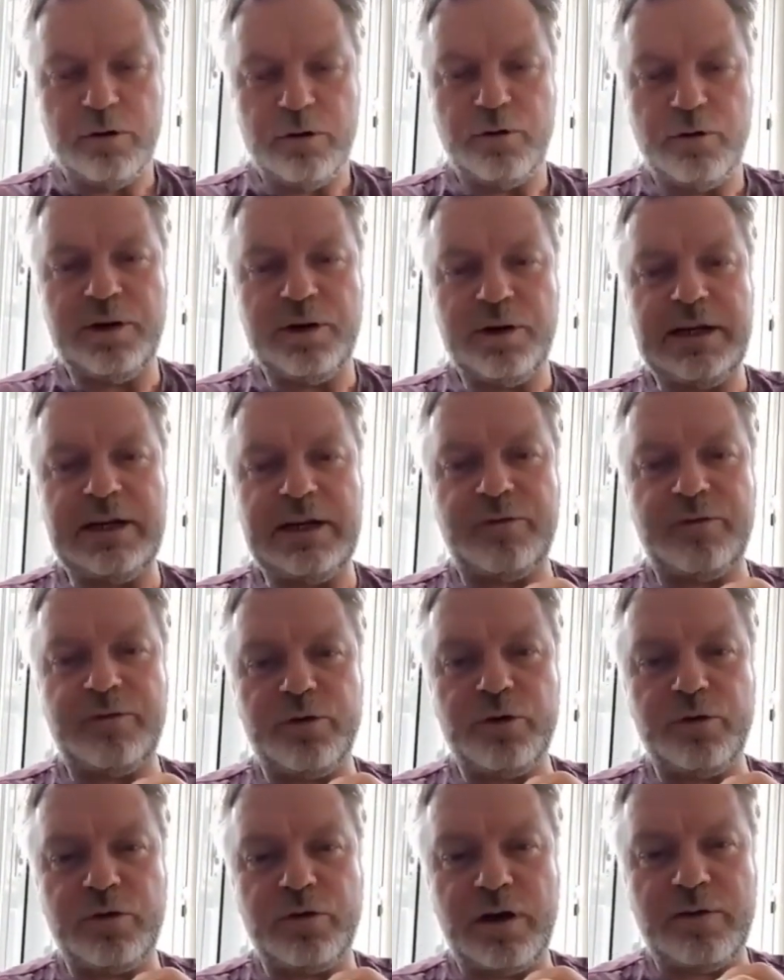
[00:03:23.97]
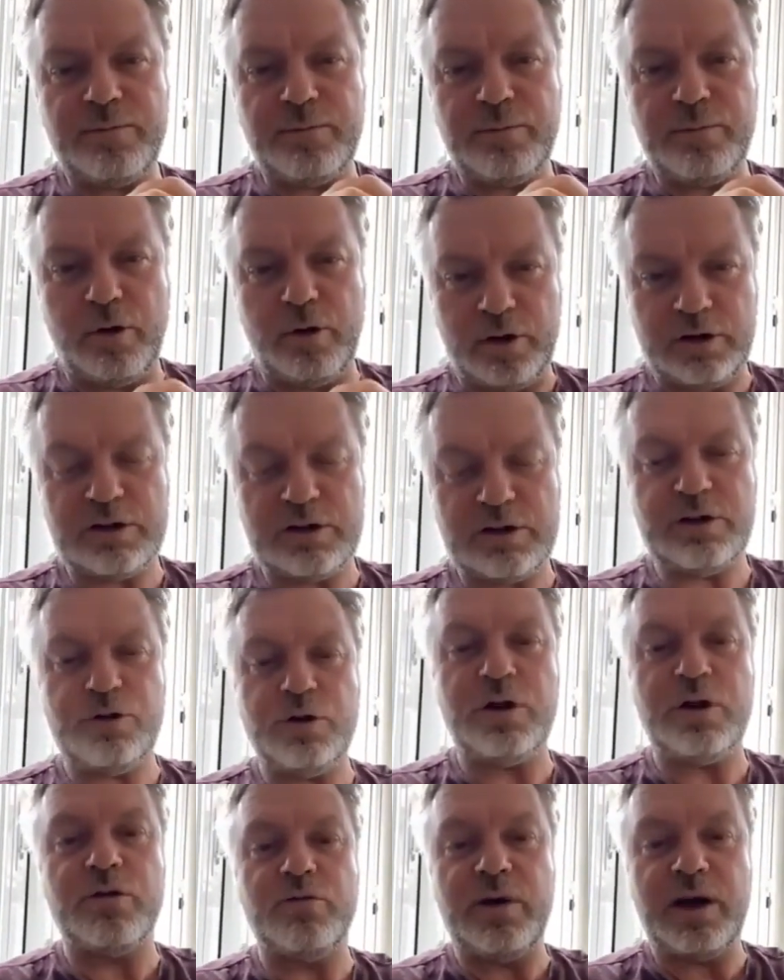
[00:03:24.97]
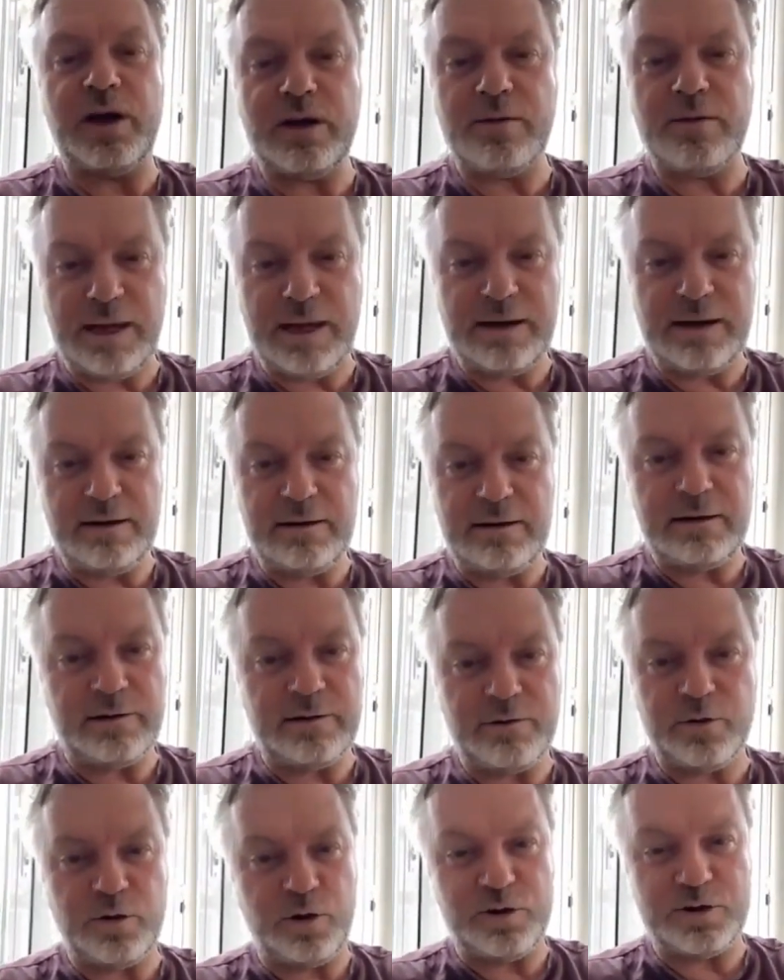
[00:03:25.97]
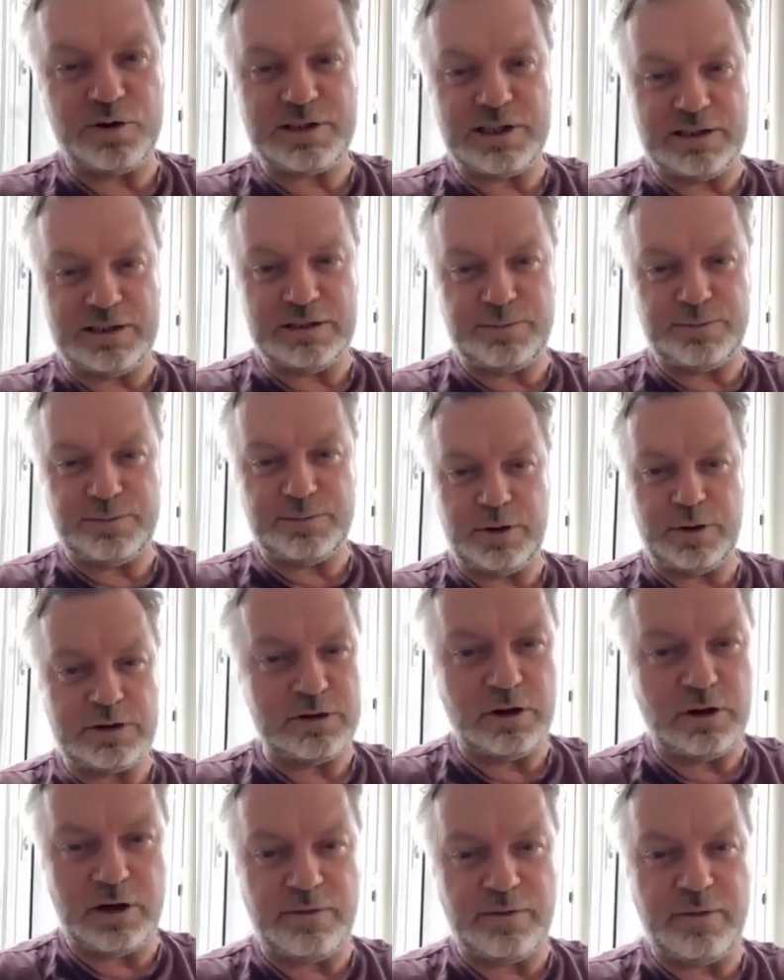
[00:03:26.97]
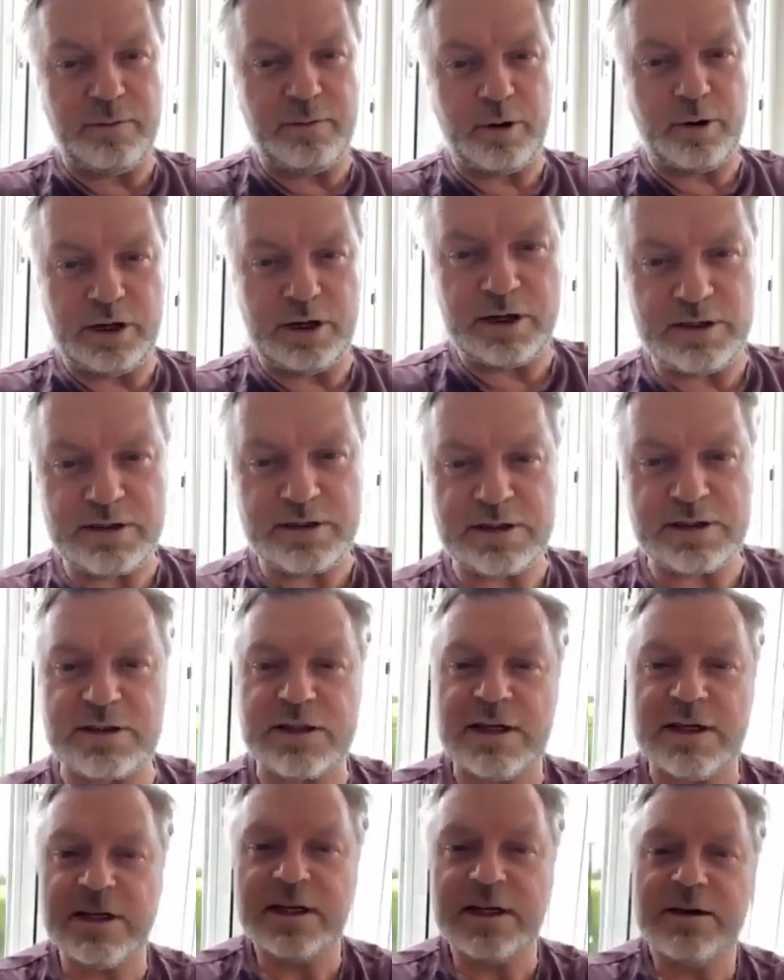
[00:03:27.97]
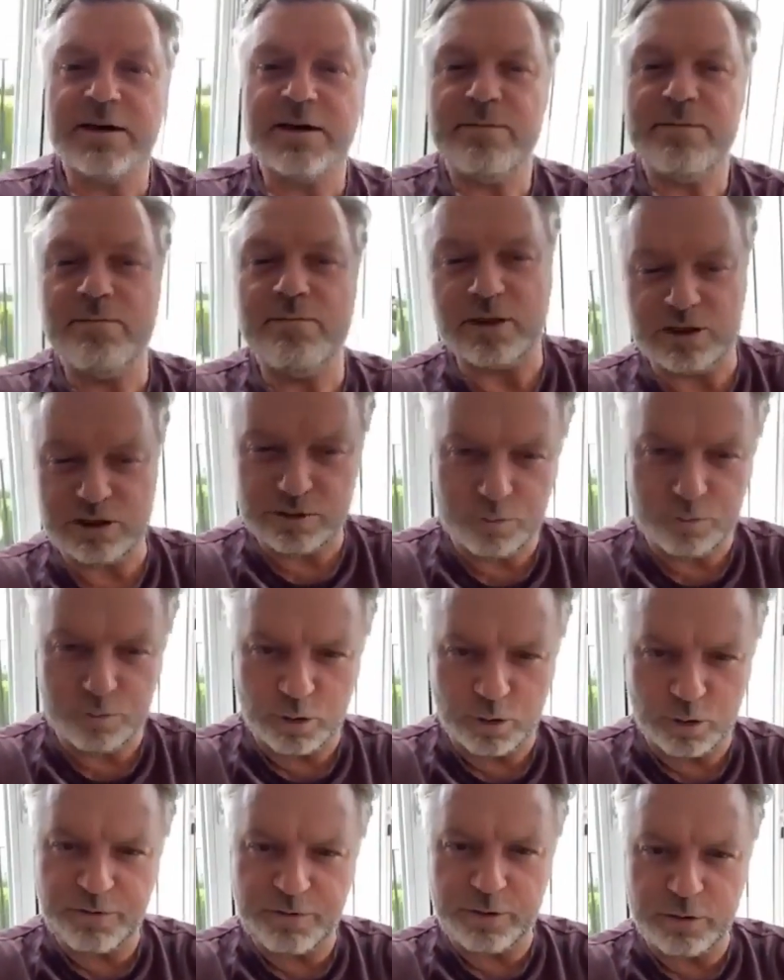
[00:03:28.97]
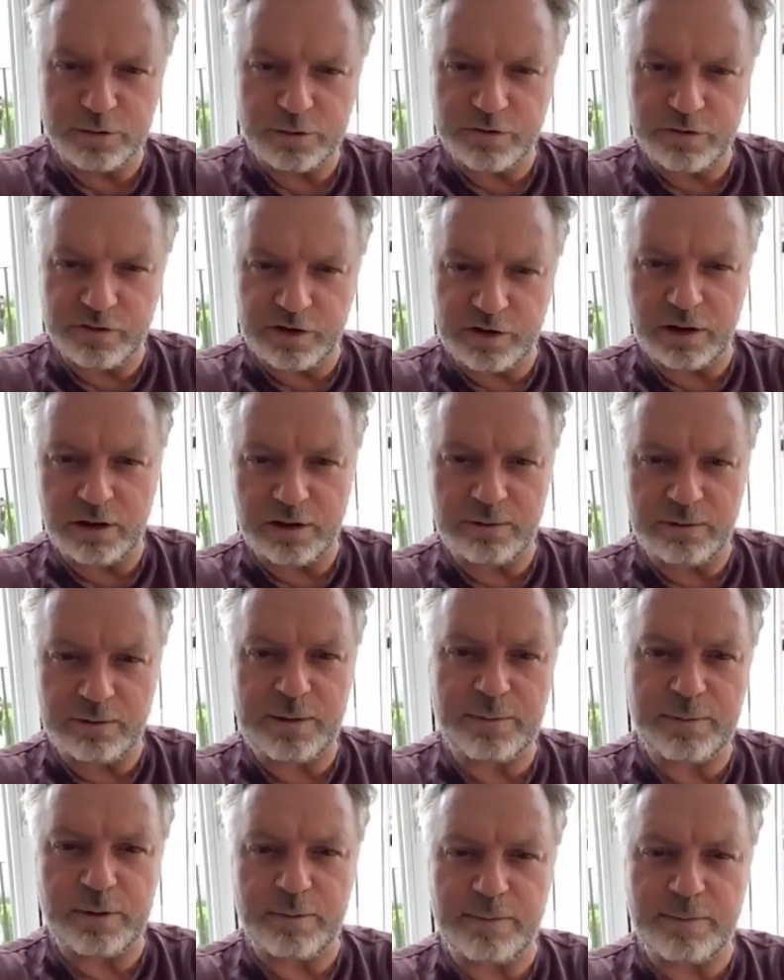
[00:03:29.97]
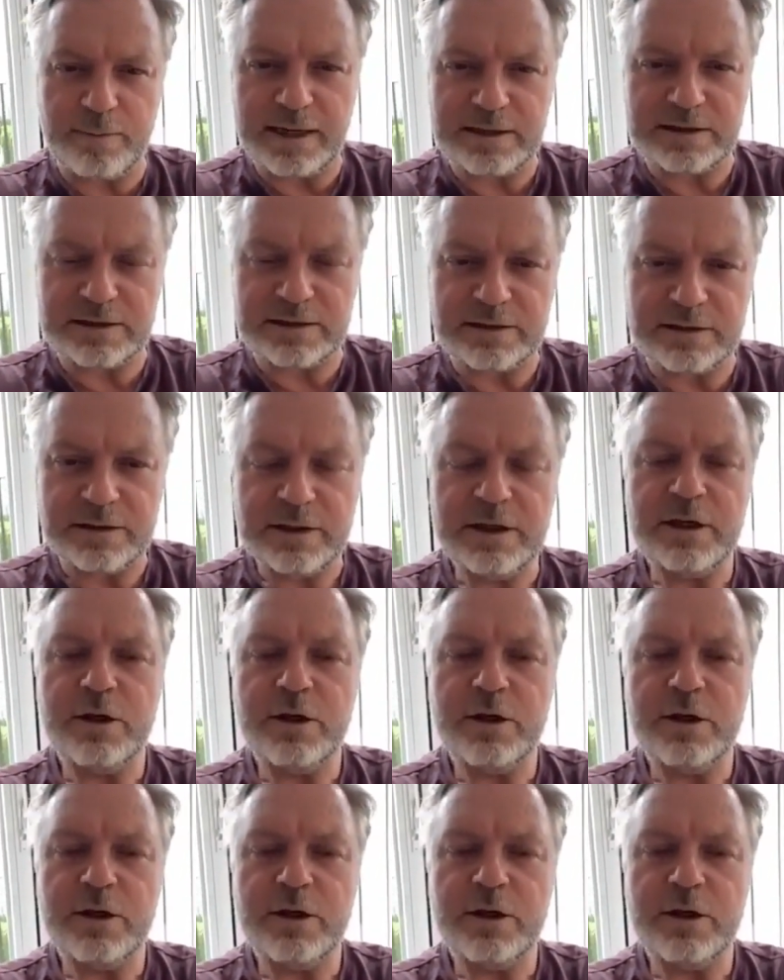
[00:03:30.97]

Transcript: We need for you to have products that you can recommend. If you're not a salesperson, not everybody is. It's much more difficult to sell than people imagine.